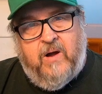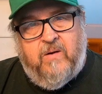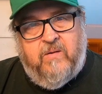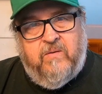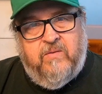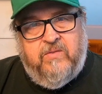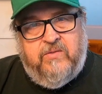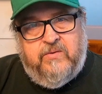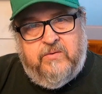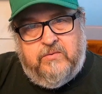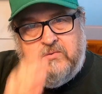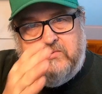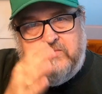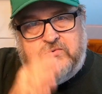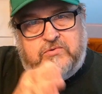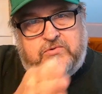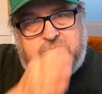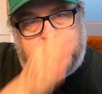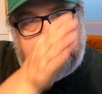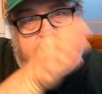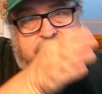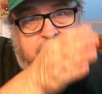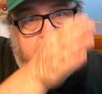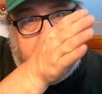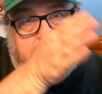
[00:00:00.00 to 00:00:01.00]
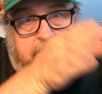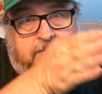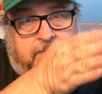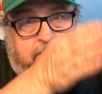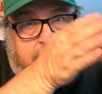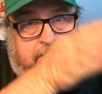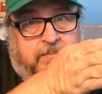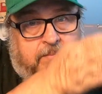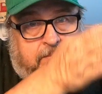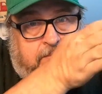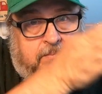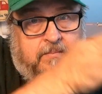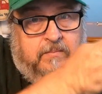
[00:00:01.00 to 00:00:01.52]
those
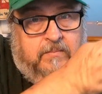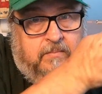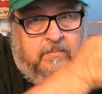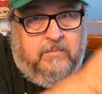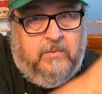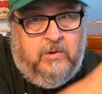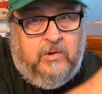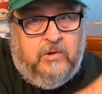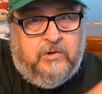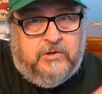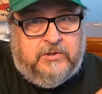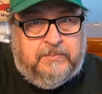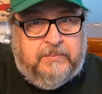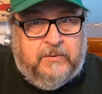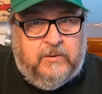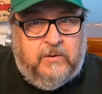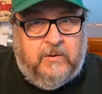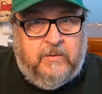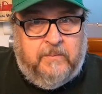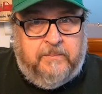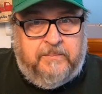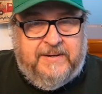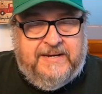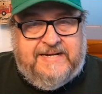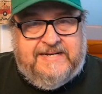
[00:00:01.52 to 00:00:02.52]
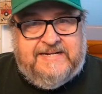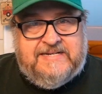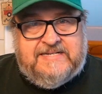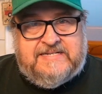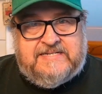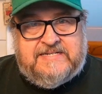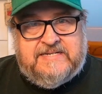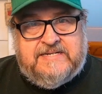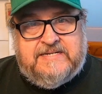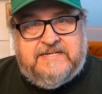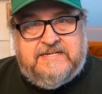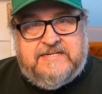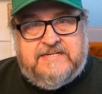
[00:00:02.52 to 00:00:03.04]
multiple
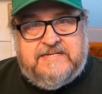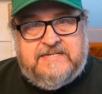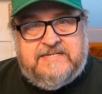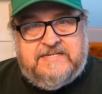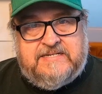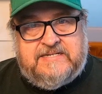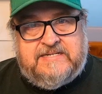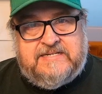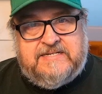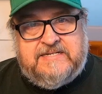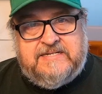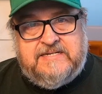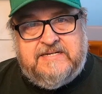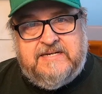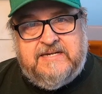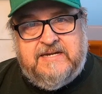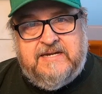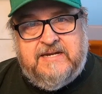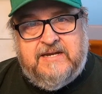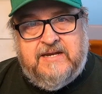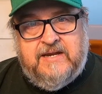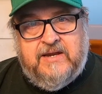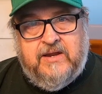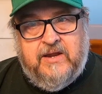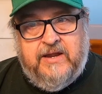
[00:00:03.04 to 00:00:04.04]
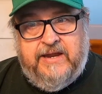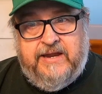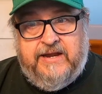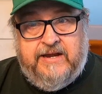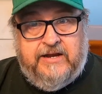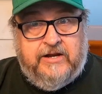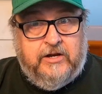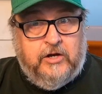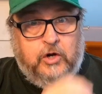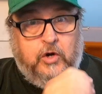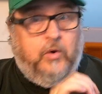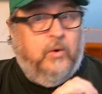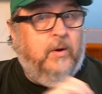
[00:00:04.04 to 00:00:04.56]
pieces, it
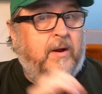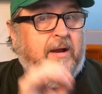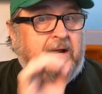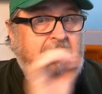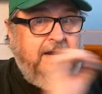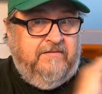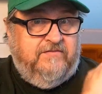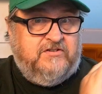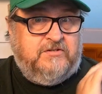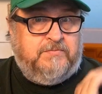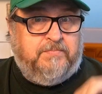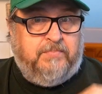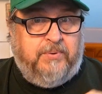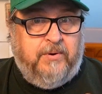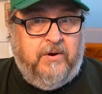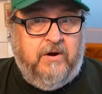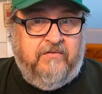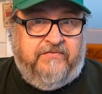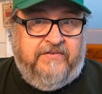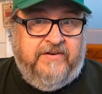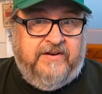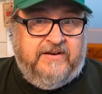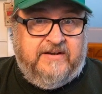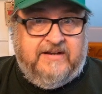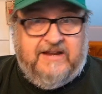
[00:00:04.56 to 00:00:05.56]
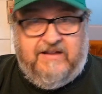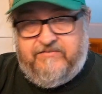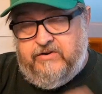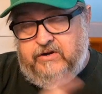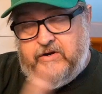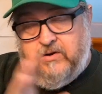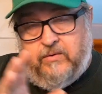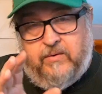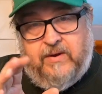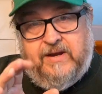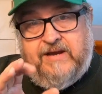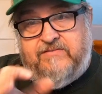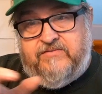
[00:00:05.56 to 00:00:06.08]
engraves perfect. I've
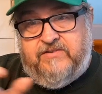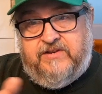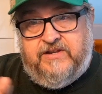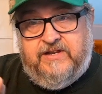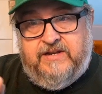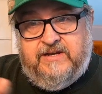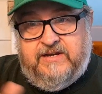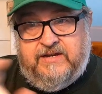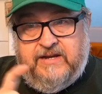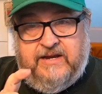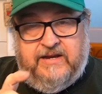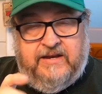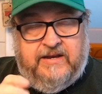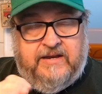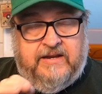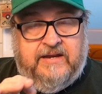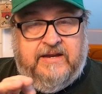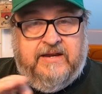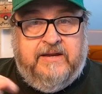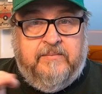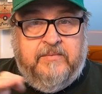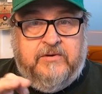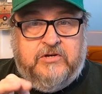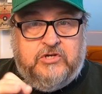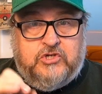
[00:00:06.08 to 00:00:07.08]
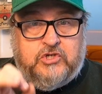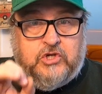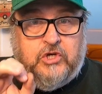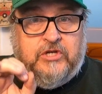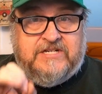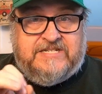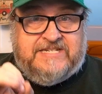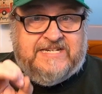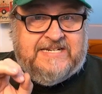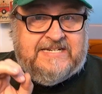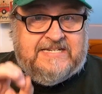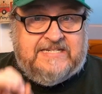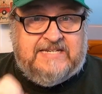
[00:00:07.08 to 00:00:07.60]
engraved it and the image
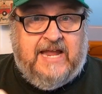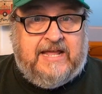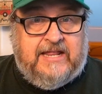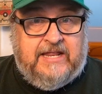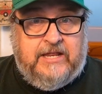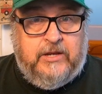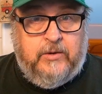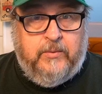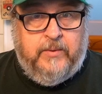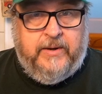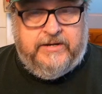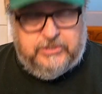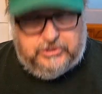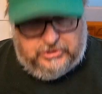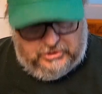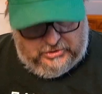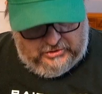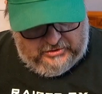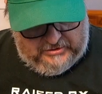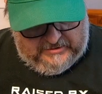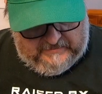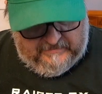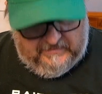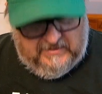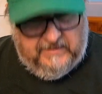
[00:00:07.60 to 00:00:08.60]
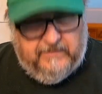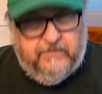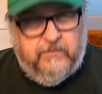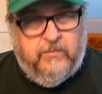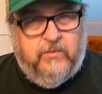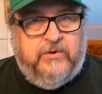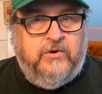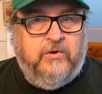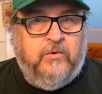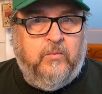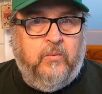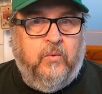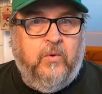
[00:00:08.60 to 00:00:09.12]
looks exactly the way it should. But when
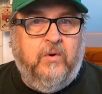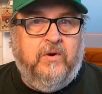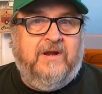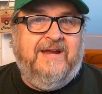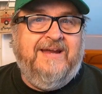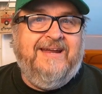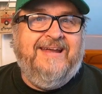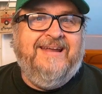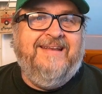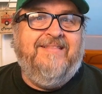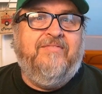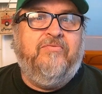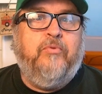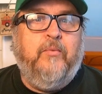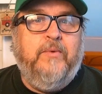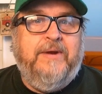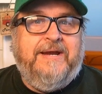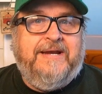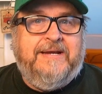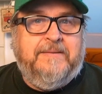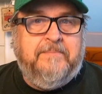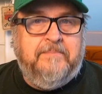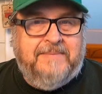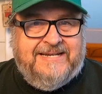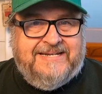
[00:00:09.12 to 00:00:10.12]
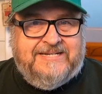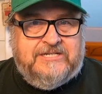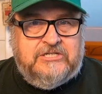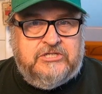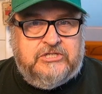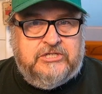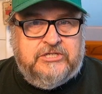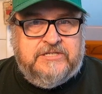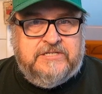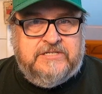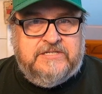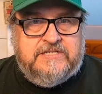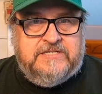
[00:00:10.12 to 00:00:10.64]
you're working in 3
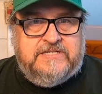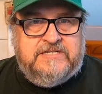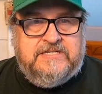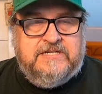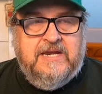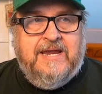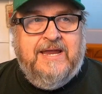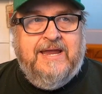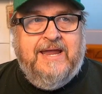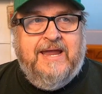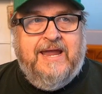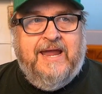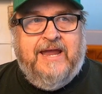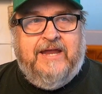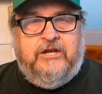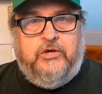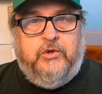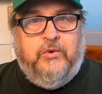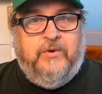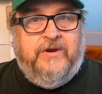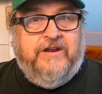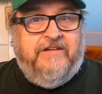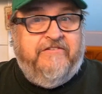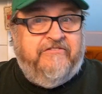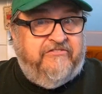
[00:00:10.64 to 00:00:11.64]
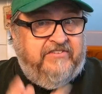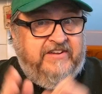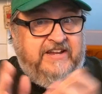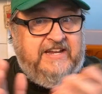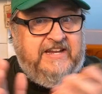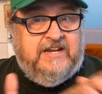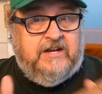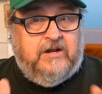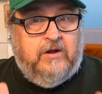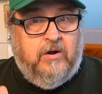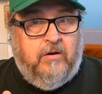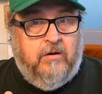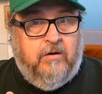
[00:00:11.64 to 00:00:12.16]
dimensions and doing a
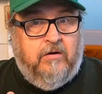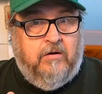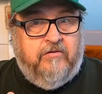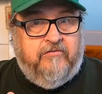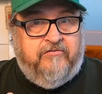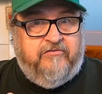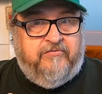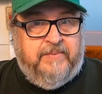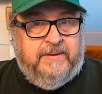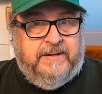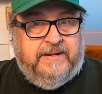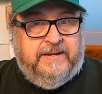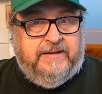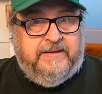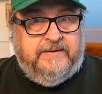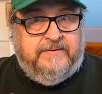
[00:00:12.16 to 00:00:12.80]
V-carve bit,